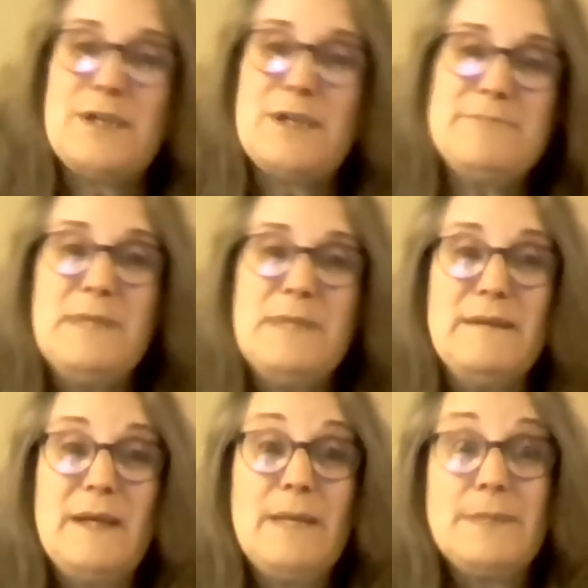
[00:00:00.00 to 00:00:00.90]
pardon me,
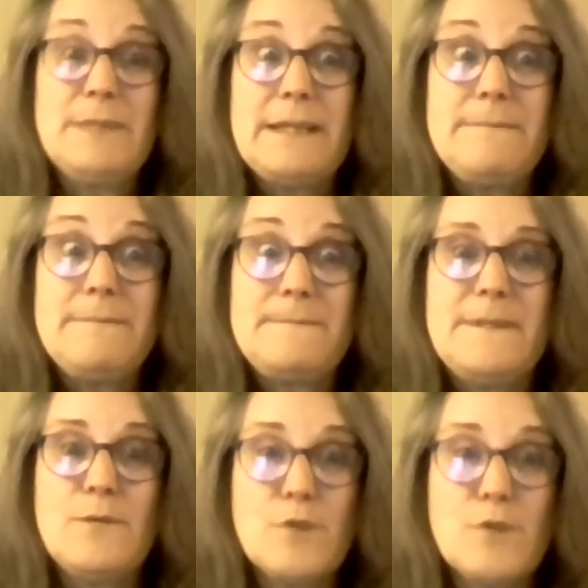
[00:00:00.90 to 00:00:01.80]
but the
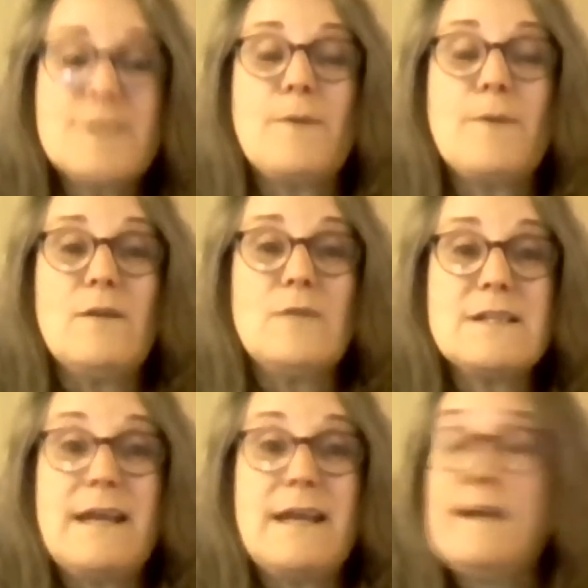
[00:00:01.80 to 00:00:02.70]
the worst part
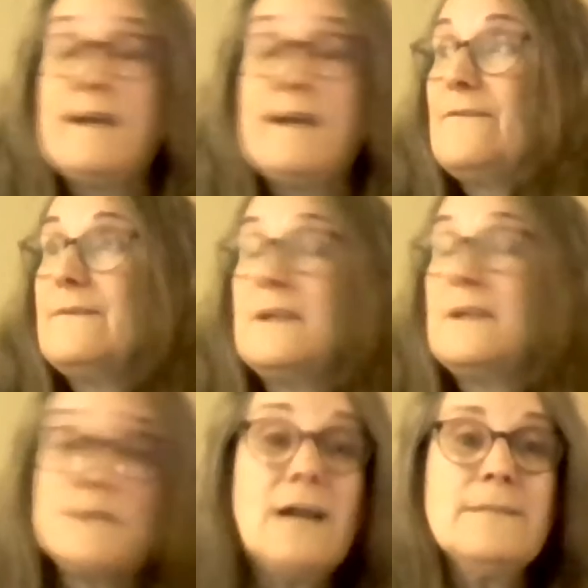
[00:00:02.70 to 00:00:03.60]
was I have
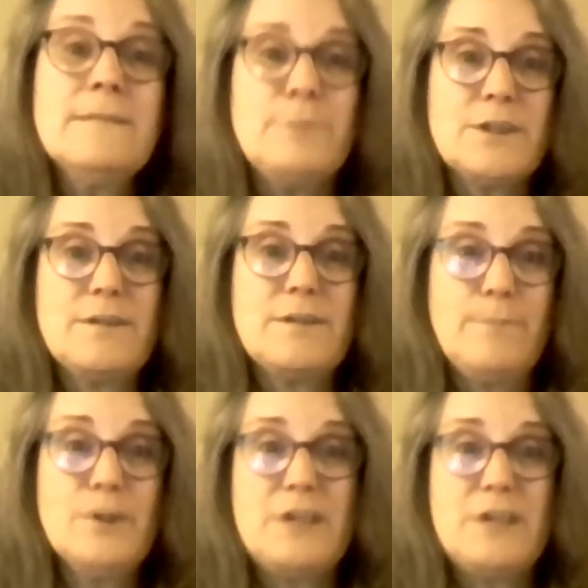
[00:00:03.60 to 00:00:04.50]
a ton of book
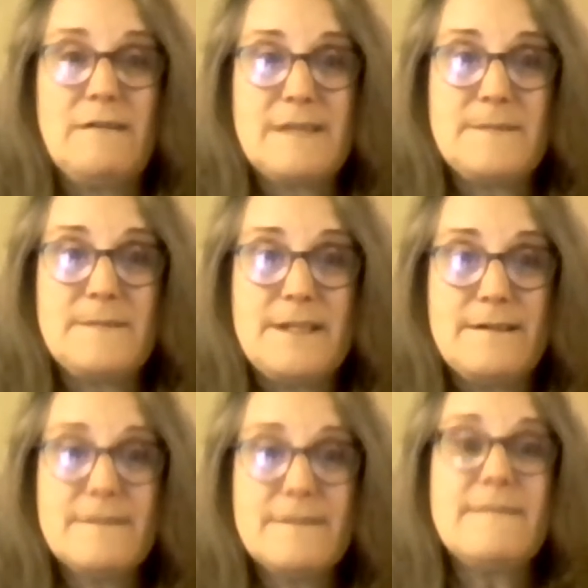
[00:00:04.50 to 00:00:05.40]
bookshelves
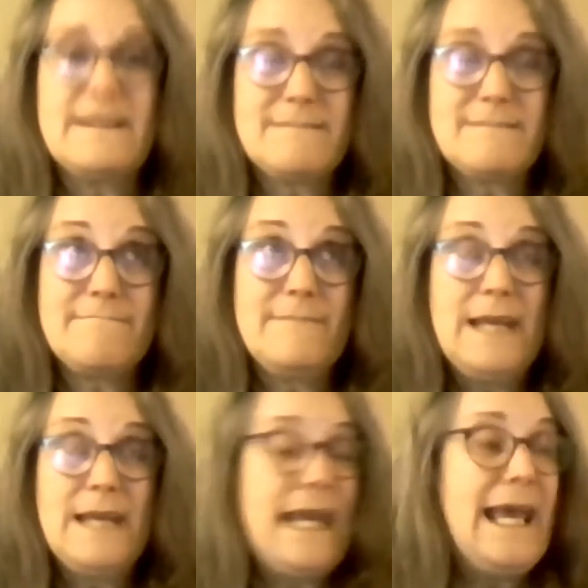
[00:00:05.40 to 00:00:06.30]
upstairs. That
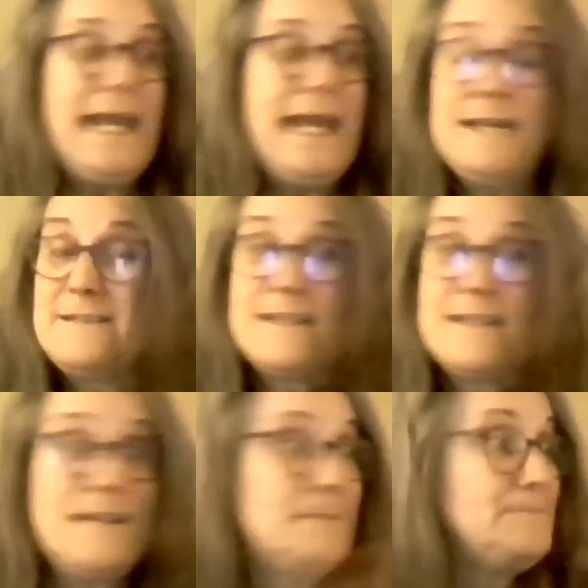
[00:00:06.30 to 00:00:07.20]
yeah, and.
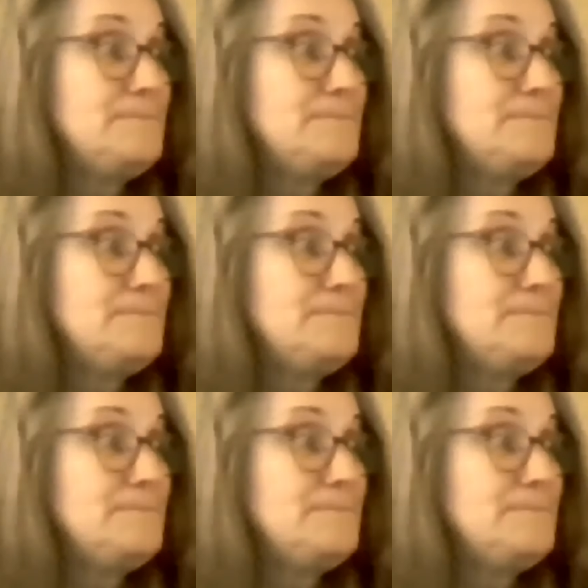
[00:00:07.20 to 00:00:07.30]
Uh,